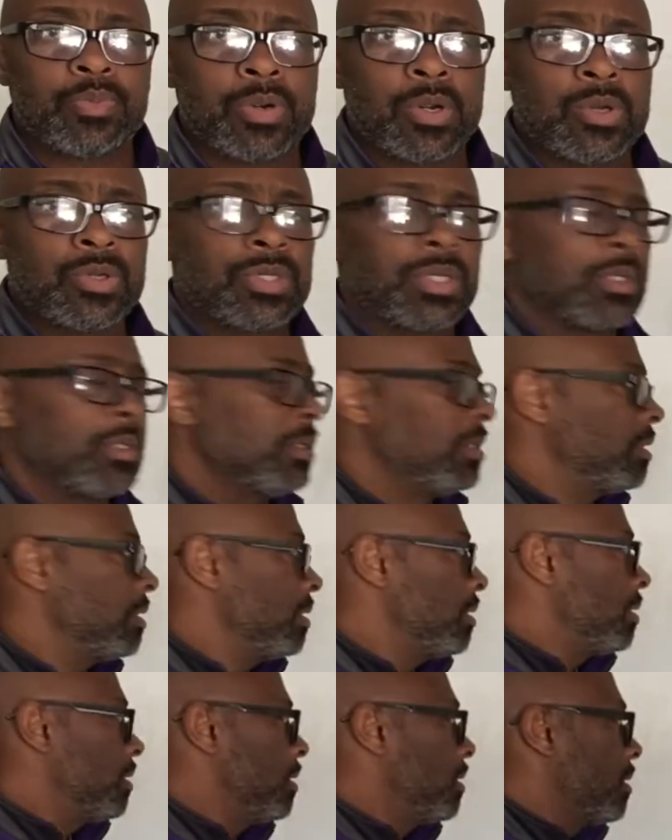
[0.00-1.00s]
person,
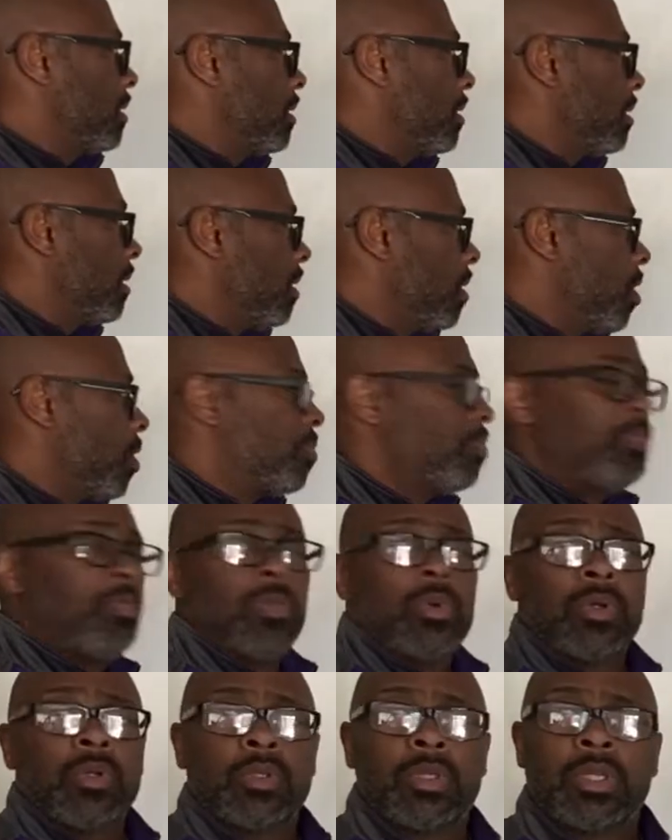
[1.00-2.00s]
or
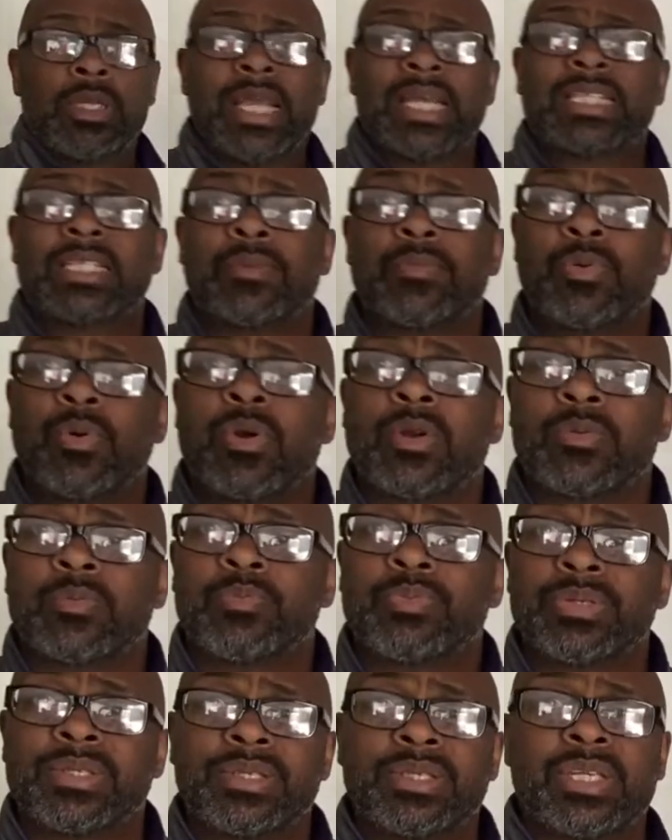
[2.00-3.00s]
the next important
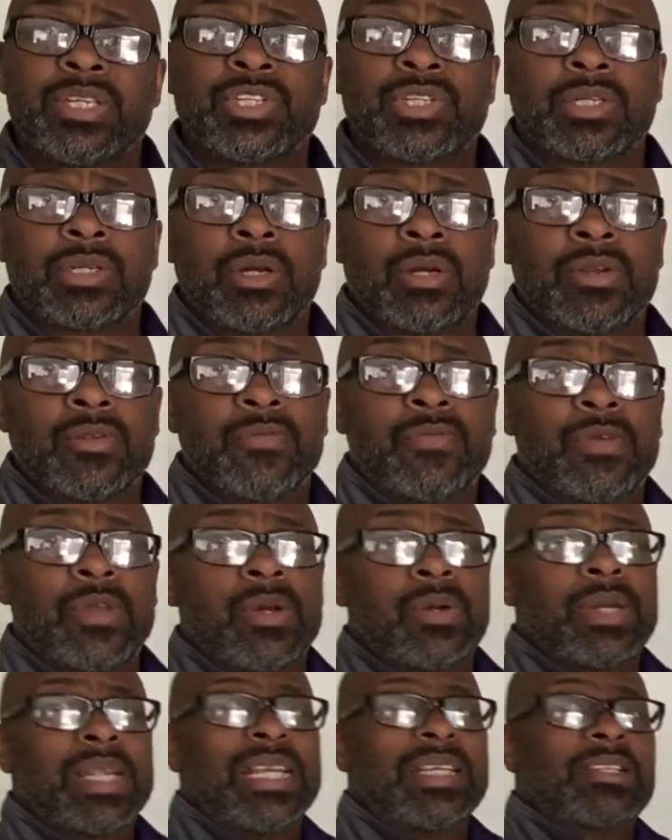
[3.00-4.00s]
position on the
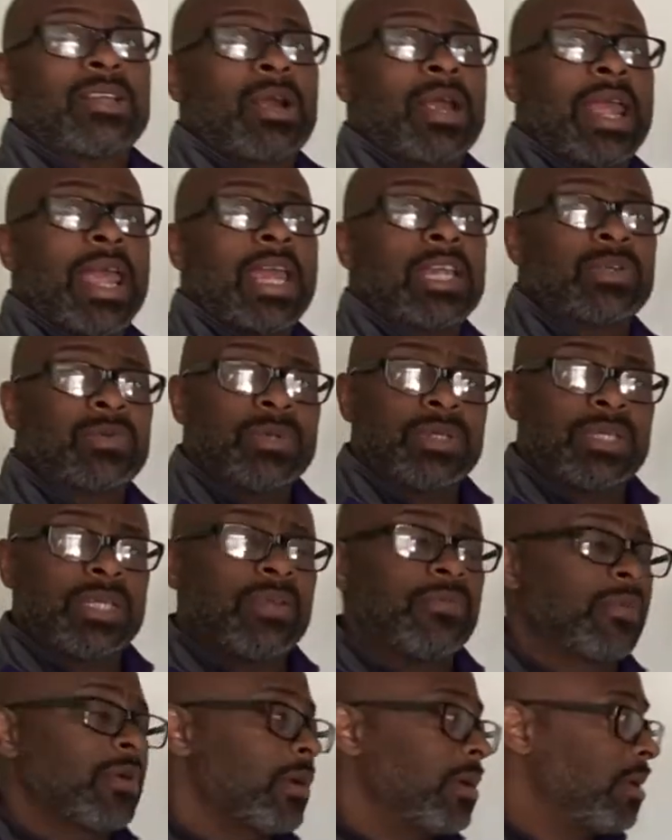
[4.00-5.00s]
field, is our X
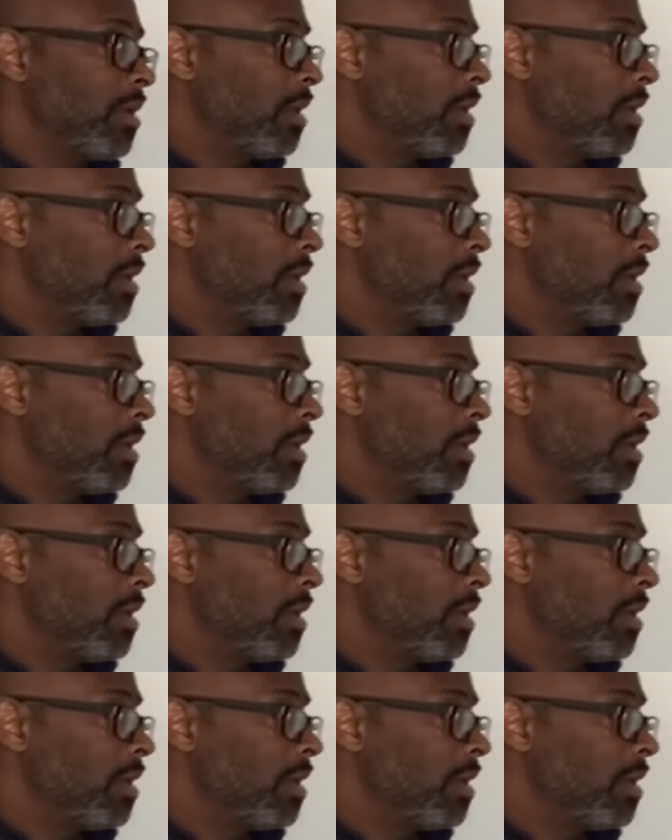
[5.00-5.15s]
receiver.